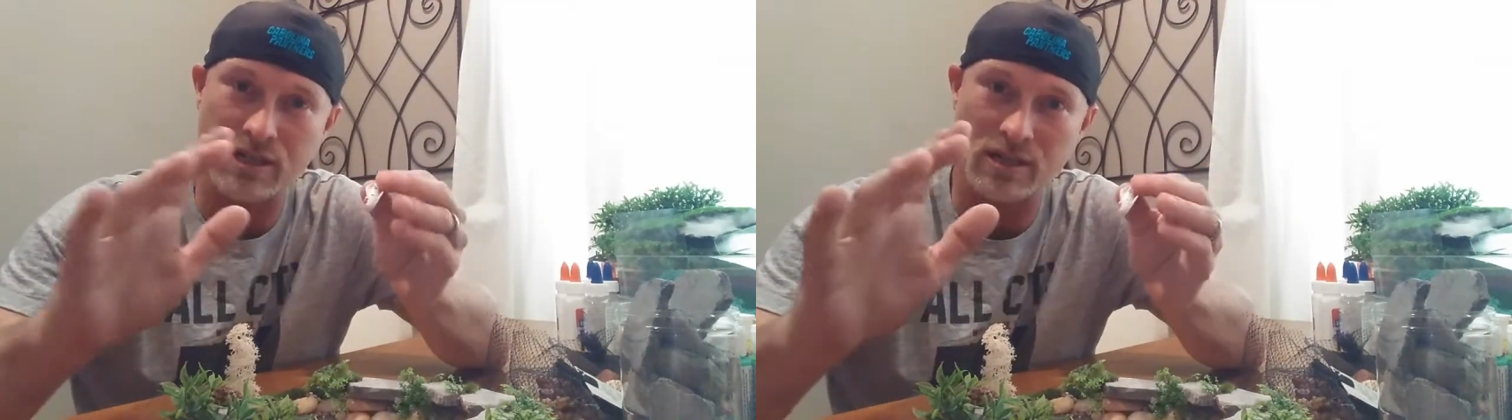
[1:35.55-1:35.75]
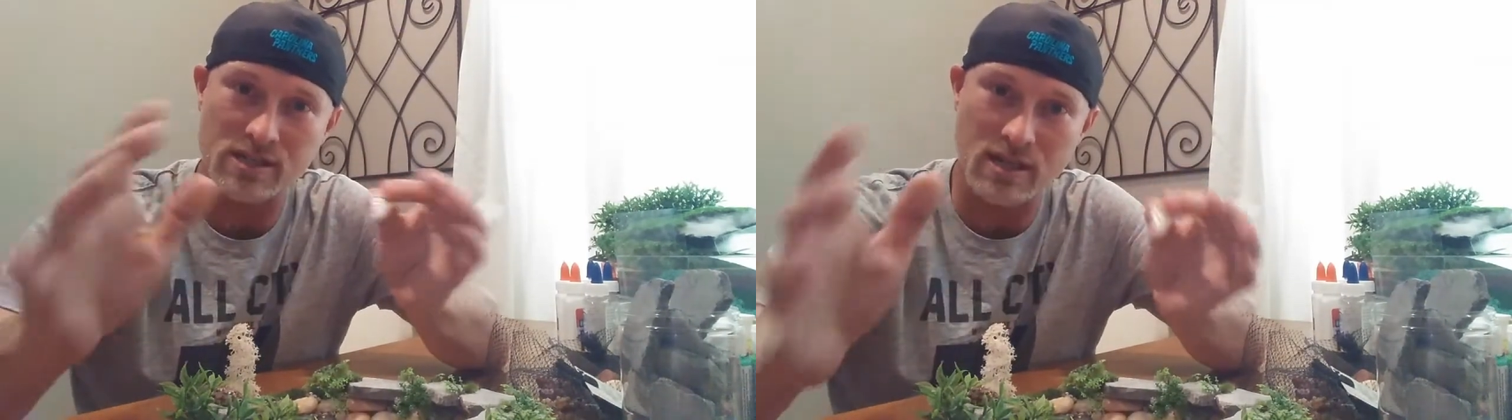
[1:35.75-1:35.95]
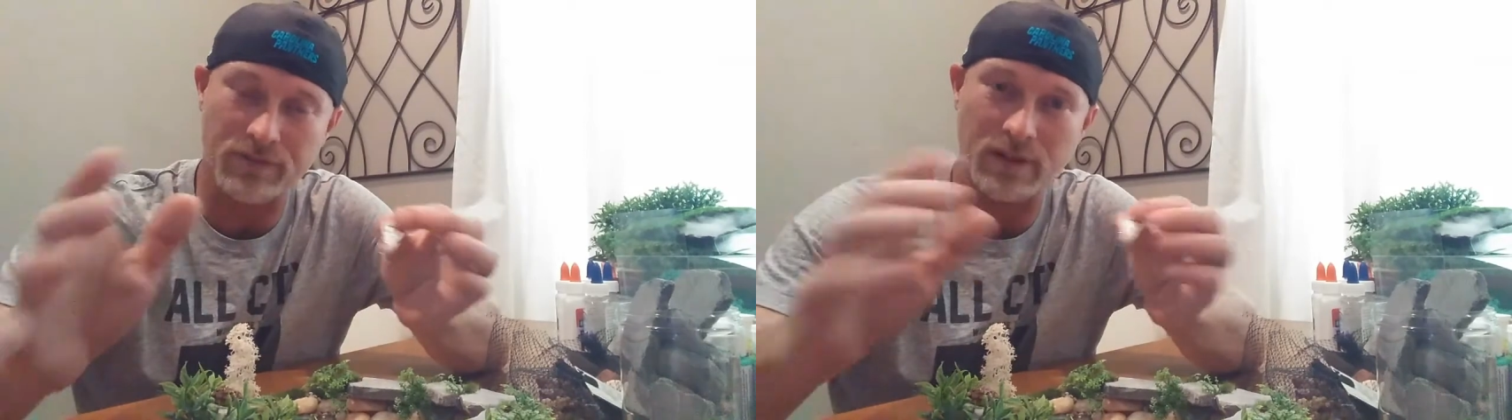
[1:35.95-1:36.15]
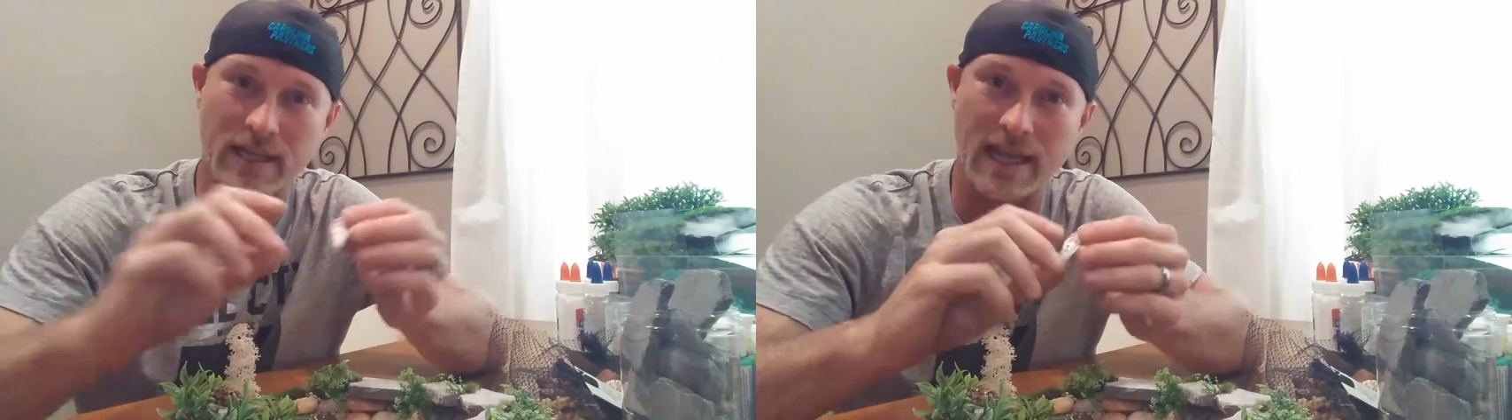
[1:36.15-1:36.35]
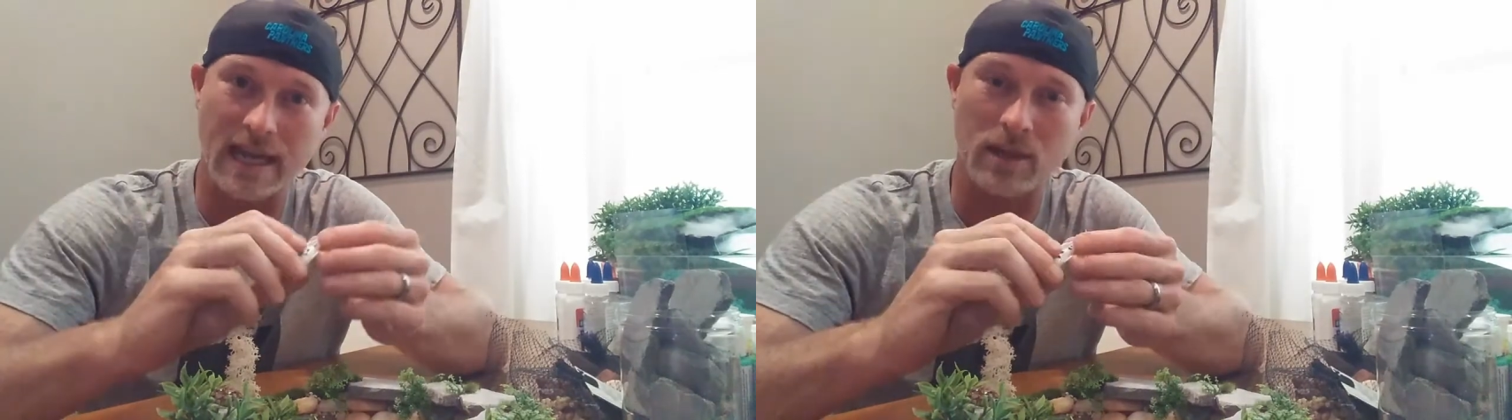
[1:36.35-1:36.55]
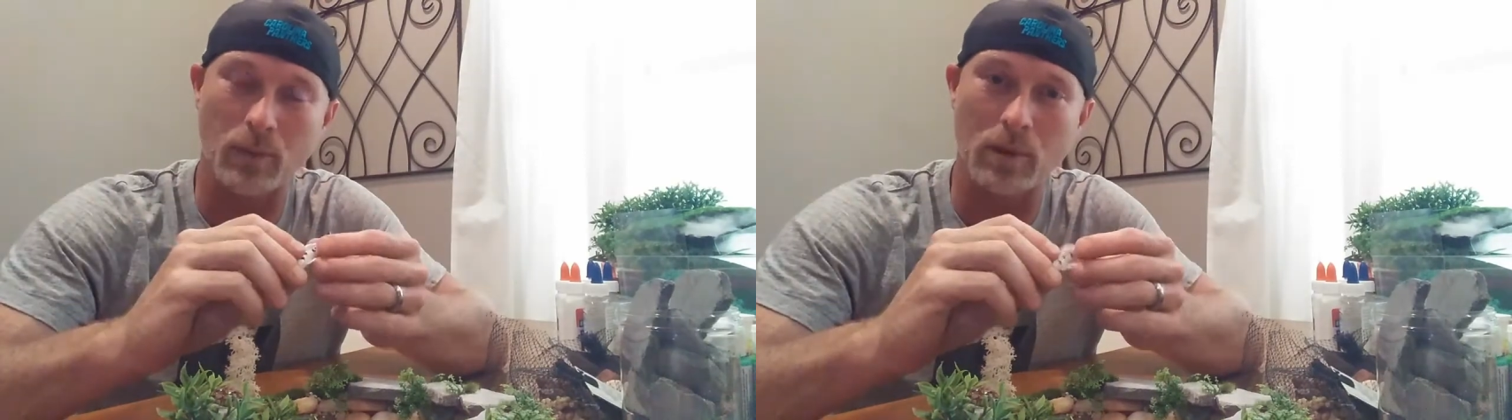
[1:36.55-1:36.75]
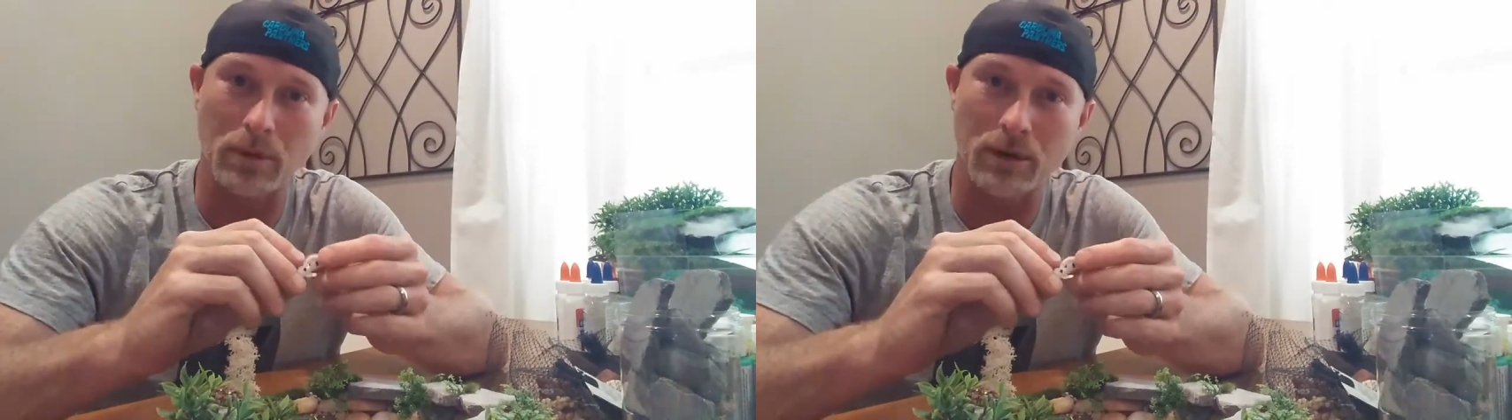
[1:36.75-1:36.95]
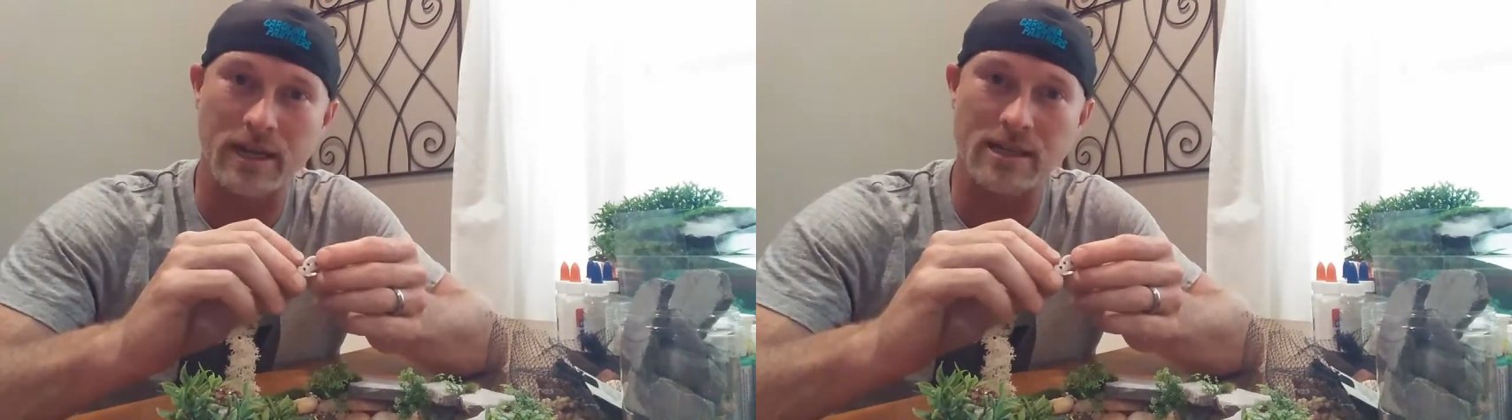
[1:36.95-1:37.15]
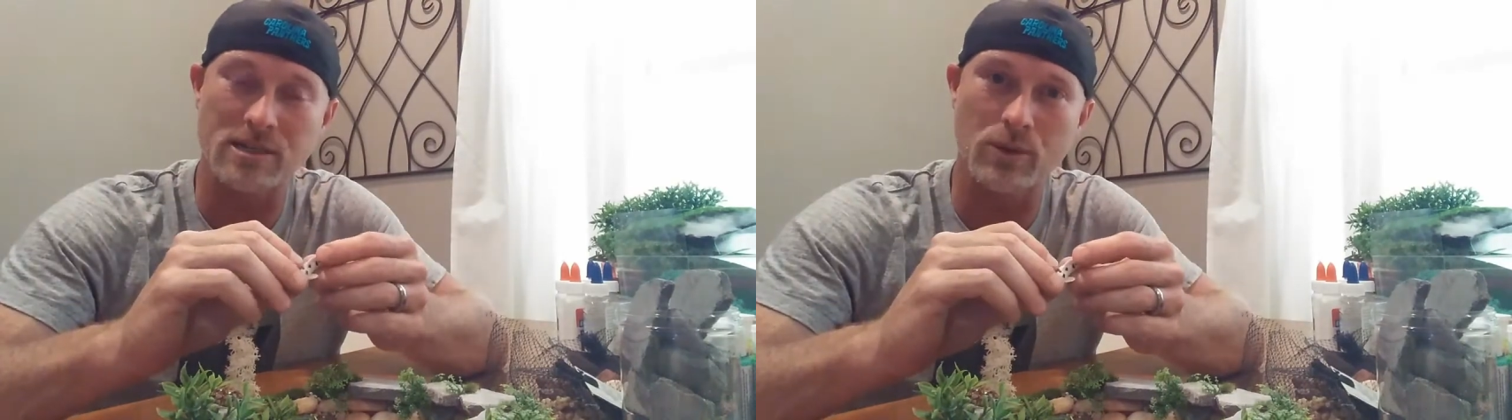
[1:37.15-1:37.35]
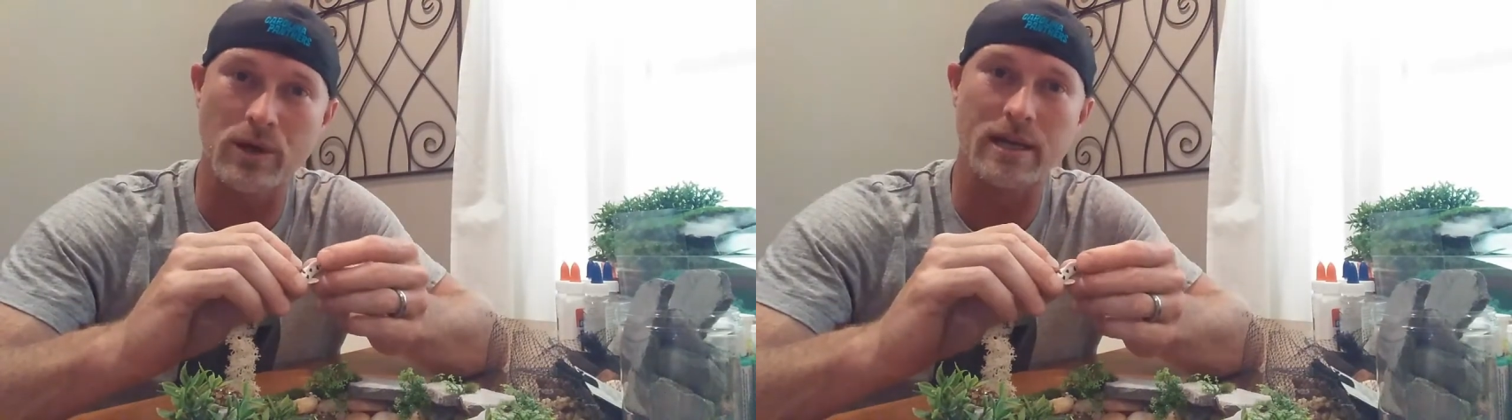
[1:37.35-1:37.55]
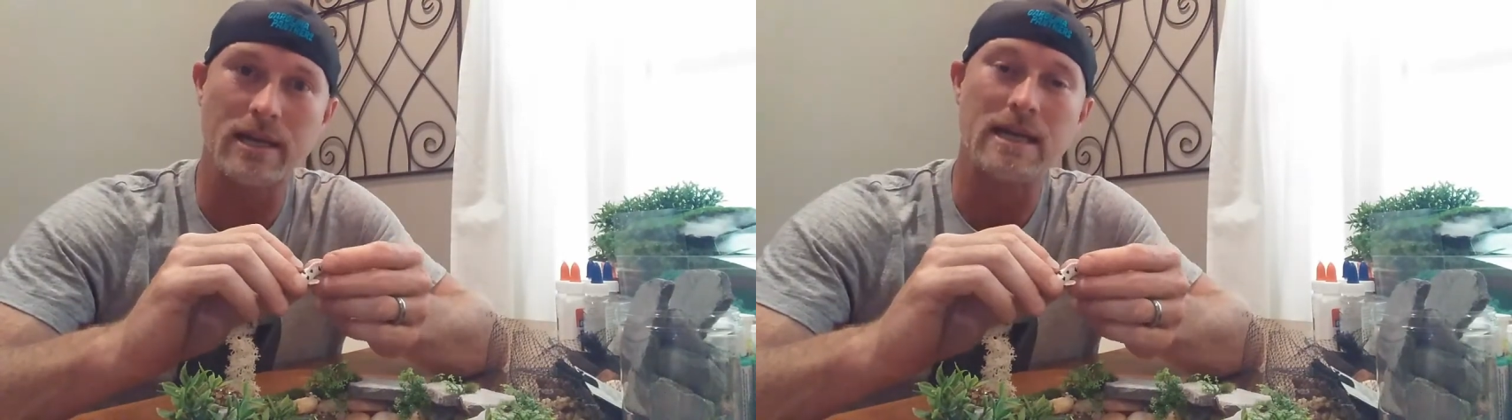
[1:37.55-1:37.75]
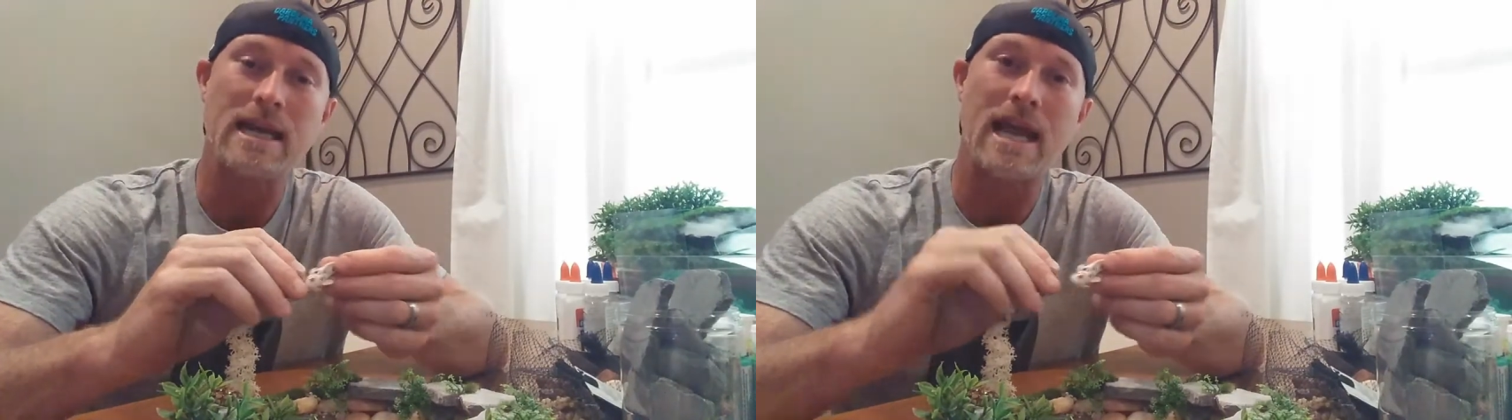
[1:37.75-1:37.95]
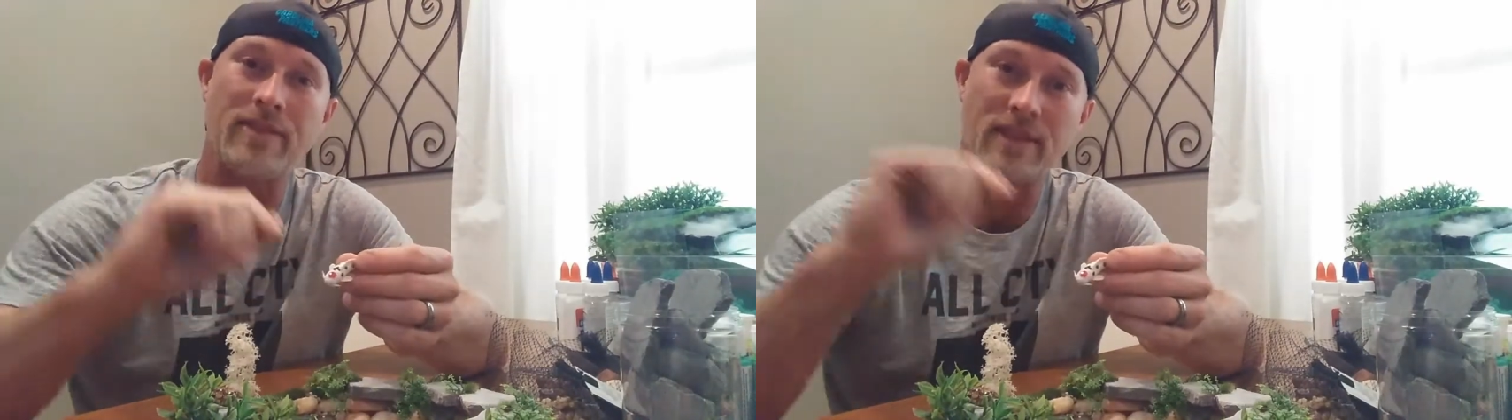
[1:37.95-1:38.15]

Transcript: fish and stuff like that we put into it.